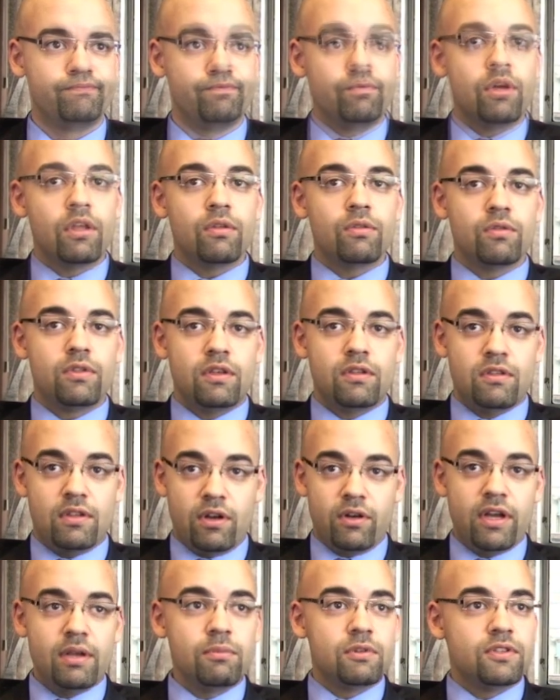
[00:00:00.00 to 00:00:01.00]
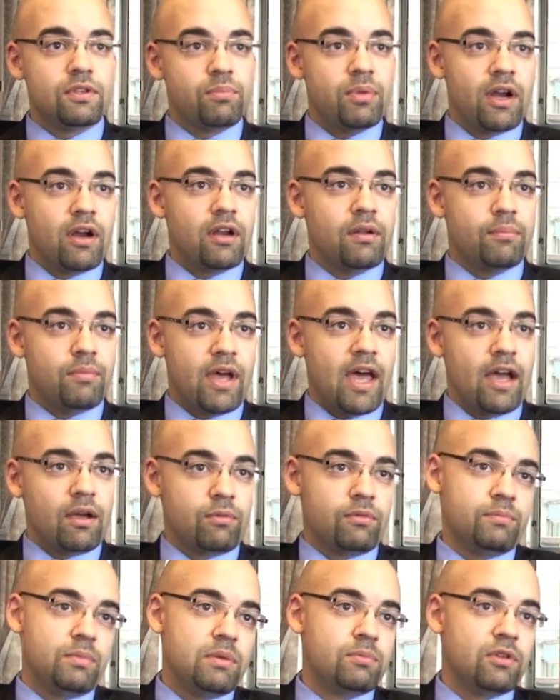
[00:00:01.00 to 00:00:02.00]
Well, they're able to it back.
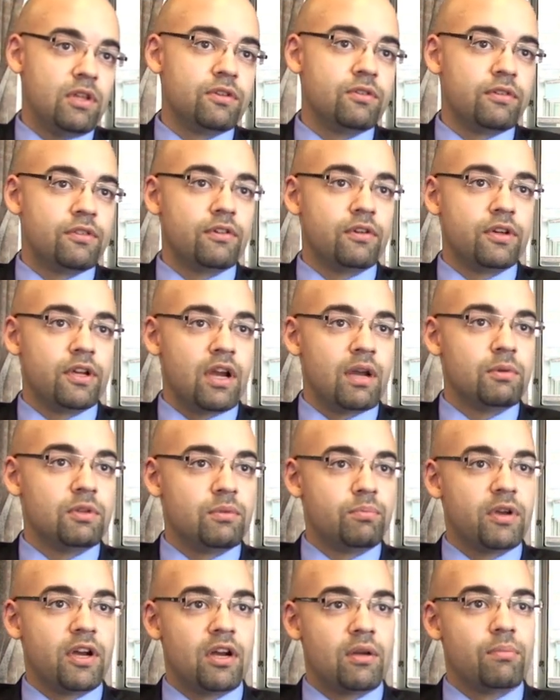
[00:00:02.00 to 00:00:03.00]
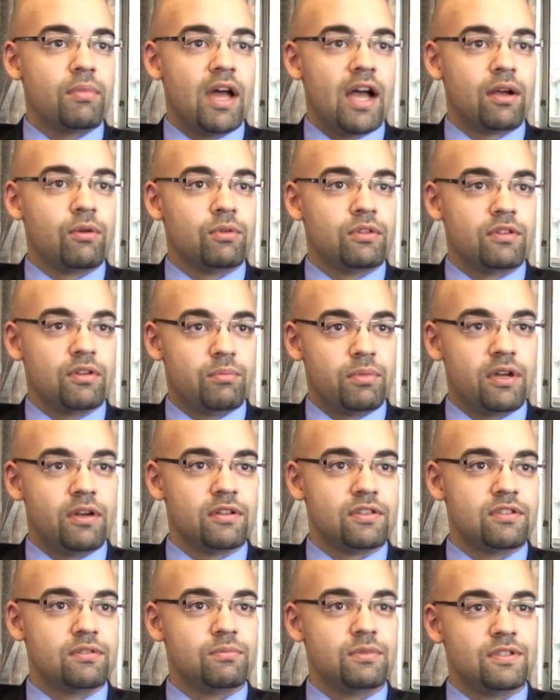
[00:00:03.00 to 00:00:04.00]
People under 30 are able to parrot back what their
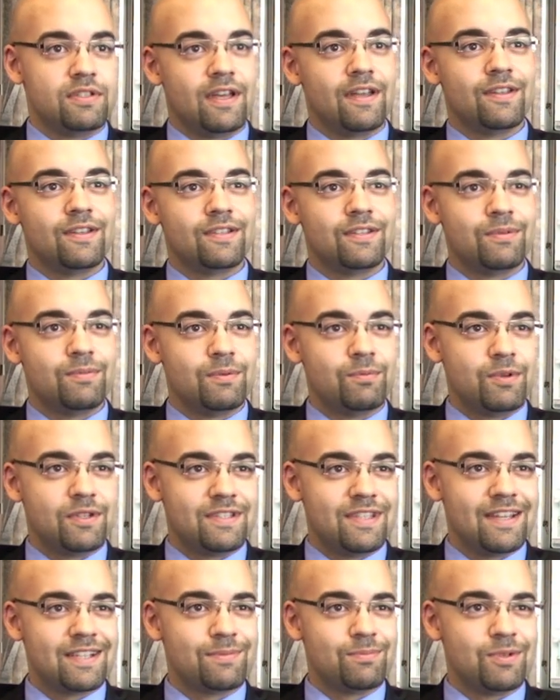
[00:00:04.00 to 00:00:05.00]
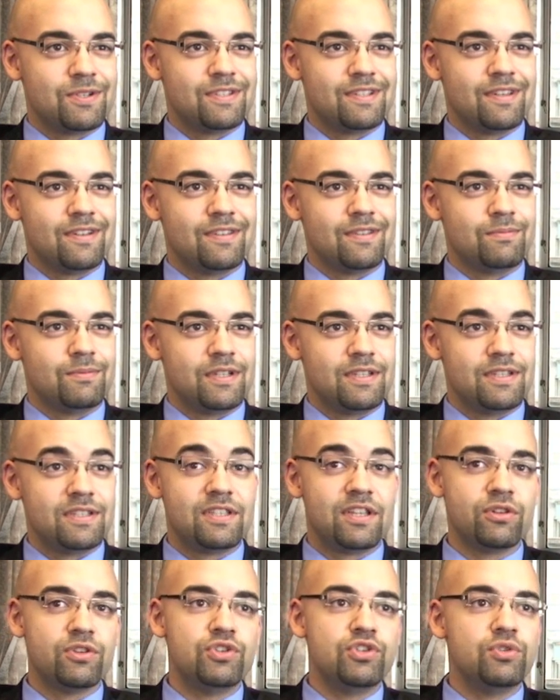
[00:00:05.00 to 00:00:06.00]
parents have been telling them and what textbooks tell them. It's
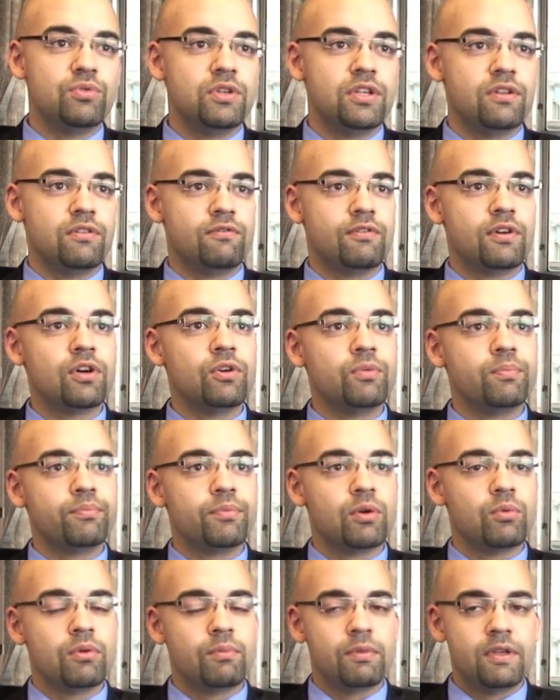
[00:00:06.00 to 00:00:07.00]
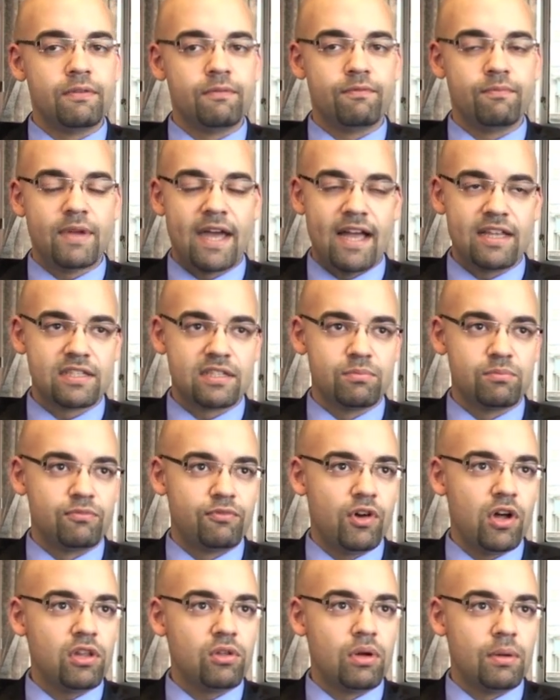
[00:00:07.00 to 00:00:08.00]
their duty to vote. But when we ask them
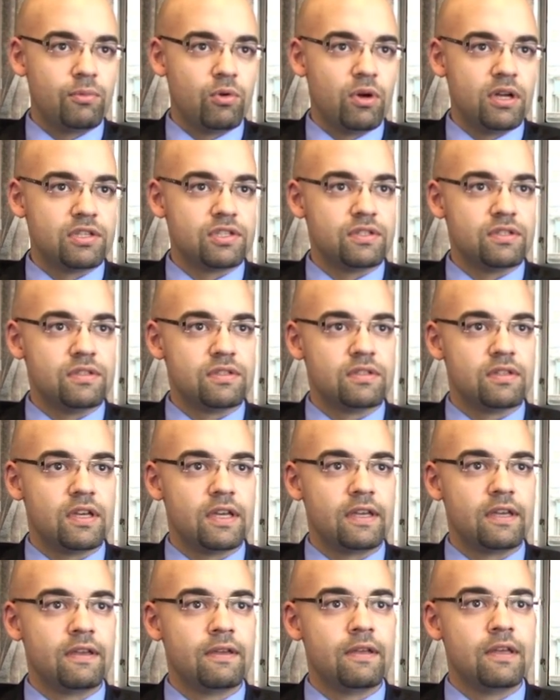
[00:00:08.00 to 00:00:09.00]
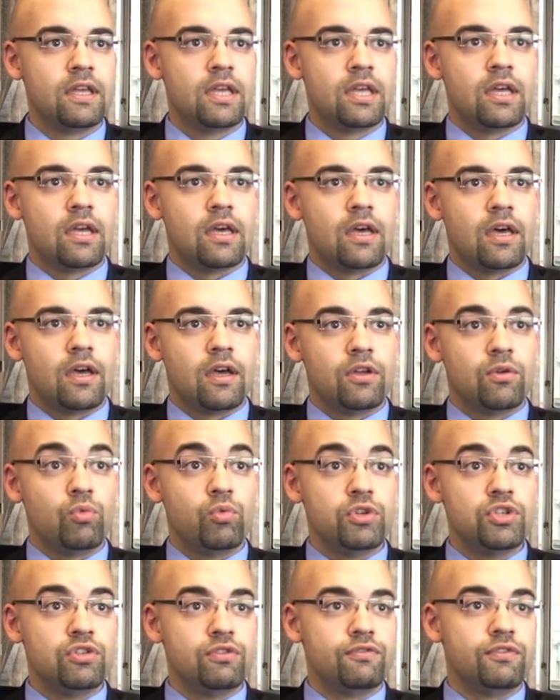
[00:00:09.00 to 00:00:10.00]
follow-up questions like, uh,
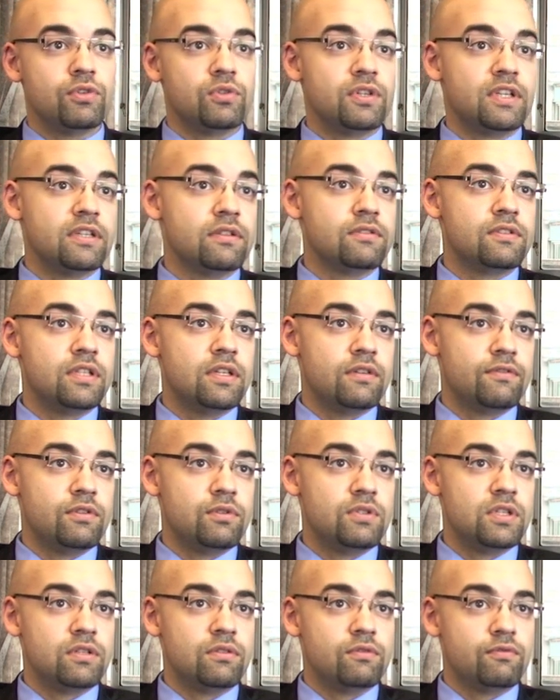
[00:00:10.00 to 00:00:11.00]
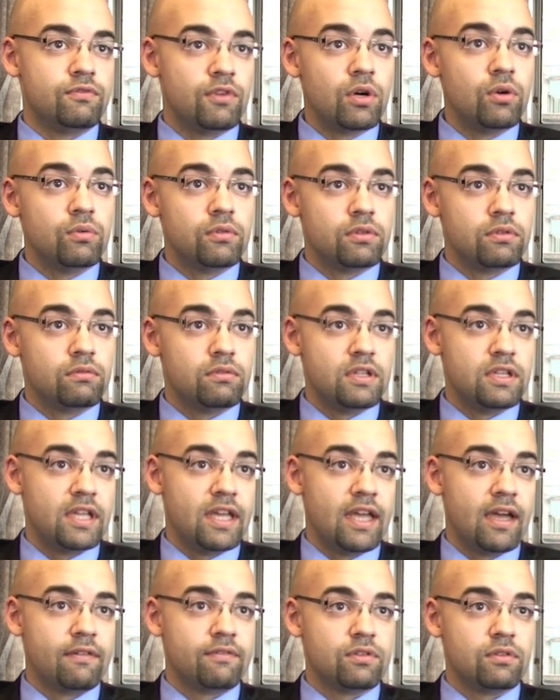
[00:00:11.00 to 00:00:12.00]
would you feel guilty if you didn't vote the
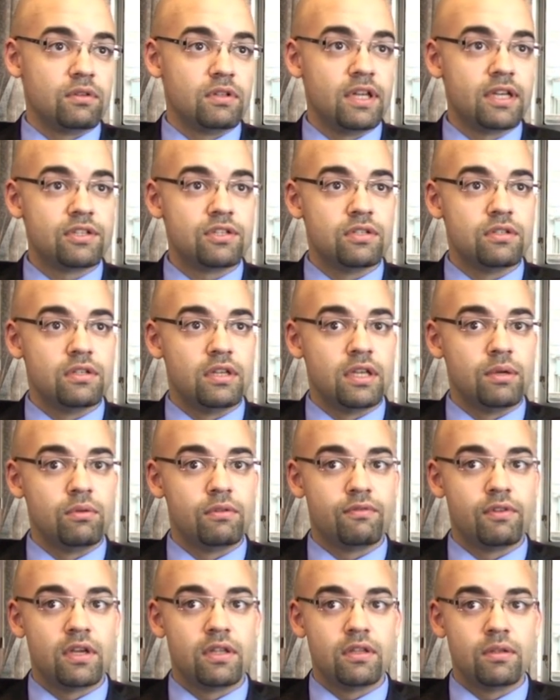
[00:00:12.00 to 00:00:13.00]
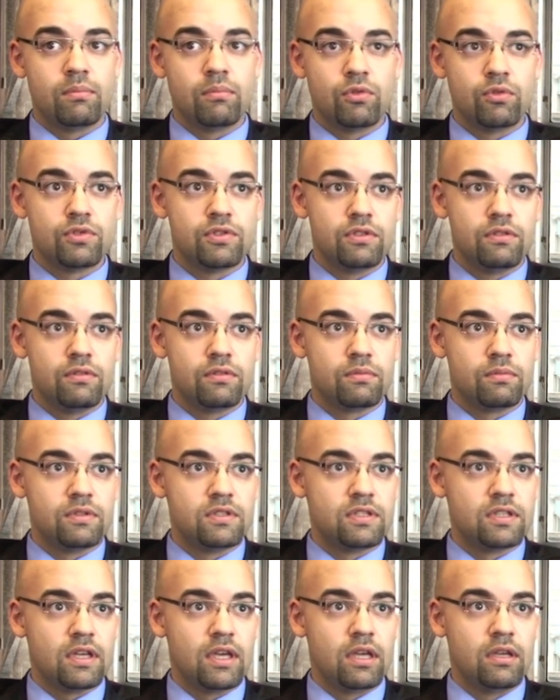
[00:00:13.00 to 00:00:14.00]
day after election day, we find that most youth would
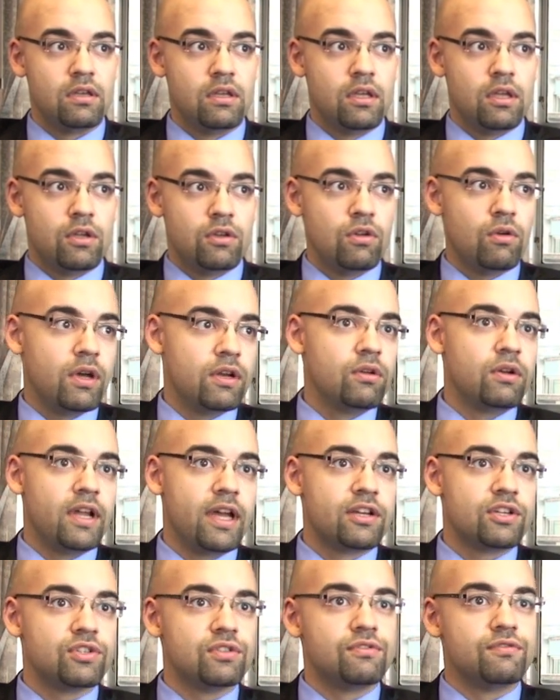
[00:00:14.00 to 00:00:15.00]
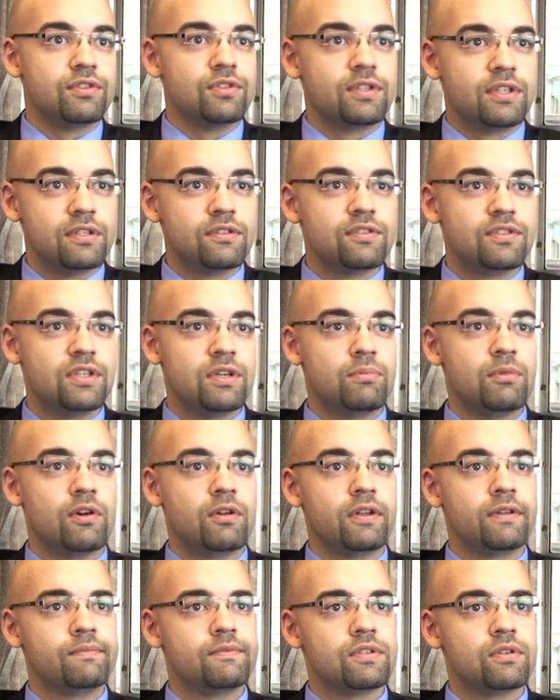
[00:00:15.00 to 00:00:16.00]
say, no, I don't actually feel guilty
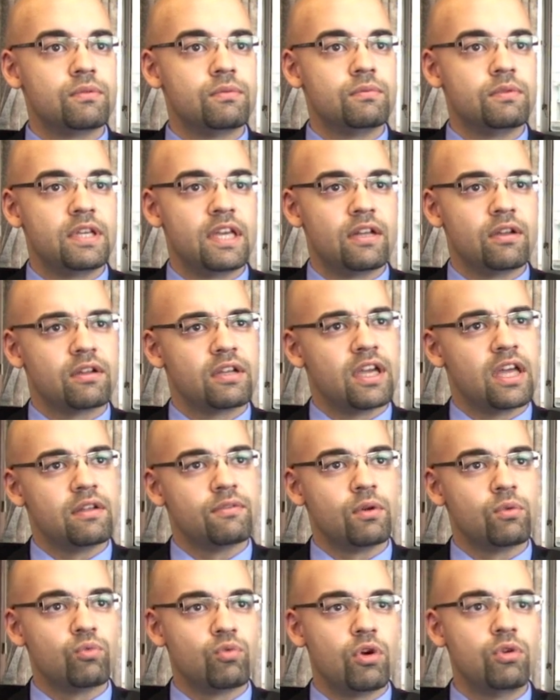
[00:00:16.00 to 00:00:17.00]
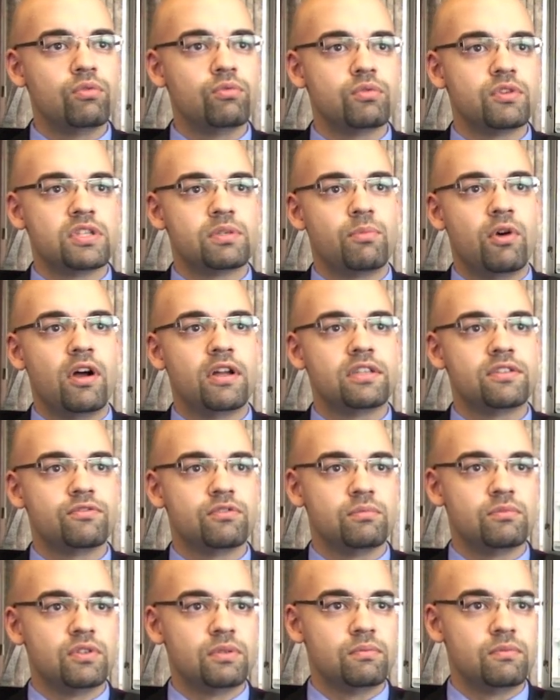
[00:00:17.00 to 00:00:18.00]
about it. So we get a kind of a rote response
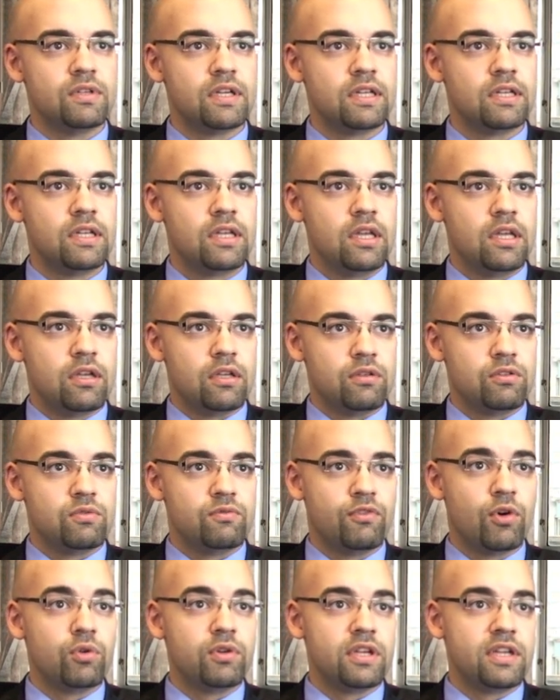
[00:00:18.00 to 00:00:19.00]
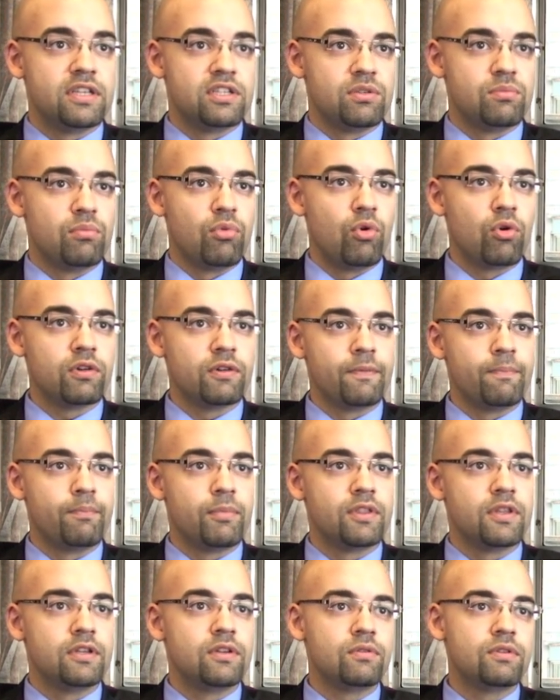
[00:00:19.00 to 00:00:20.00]
from them that voting is important,
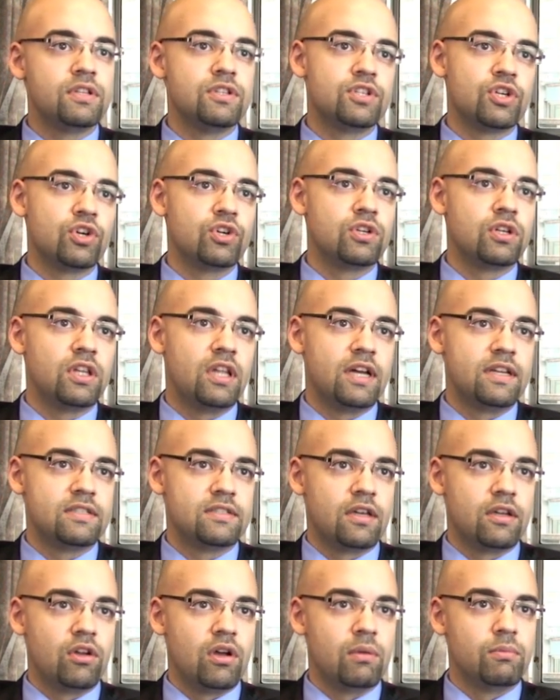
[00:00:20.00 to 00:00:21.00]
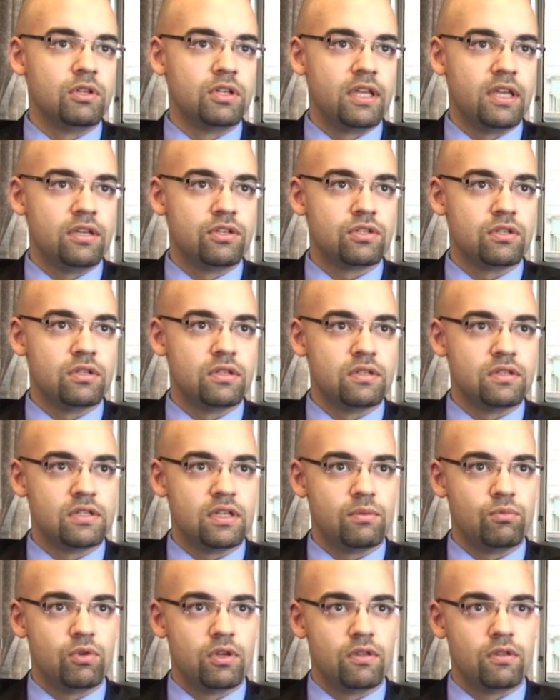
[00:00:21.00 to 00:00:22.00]
but they don't internalize that obligation in the
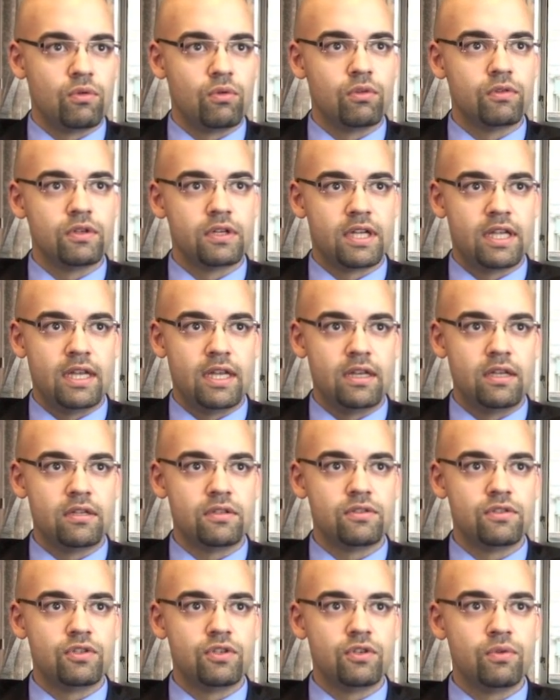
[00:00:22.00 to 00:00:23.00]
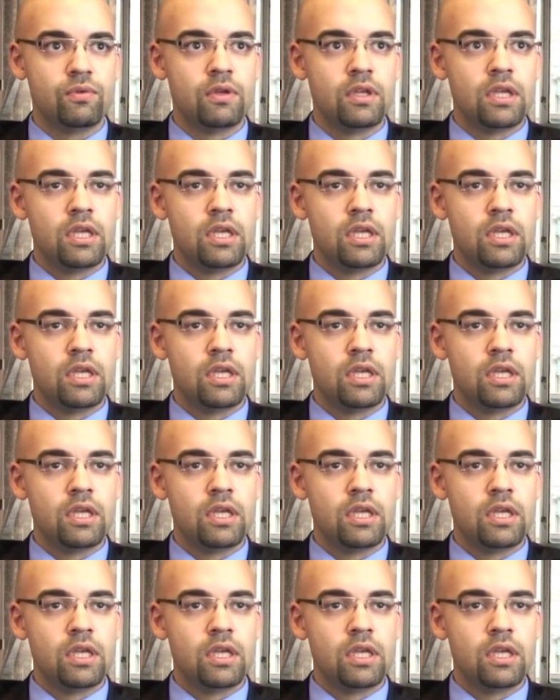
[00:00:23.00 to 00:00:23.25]
same way that older Canadians do.